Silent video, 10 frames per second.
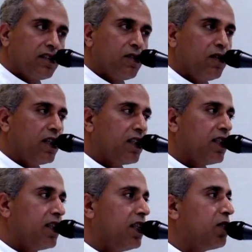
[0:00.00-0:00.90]
slowly
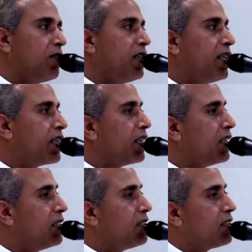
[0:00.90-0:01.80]
it will
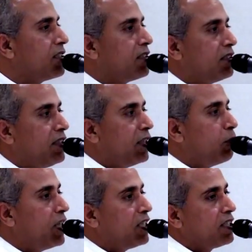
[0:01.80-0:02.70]
decrease,
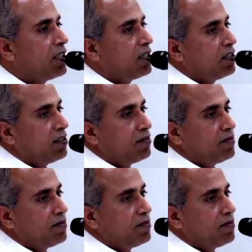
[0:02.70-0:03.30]
diminish.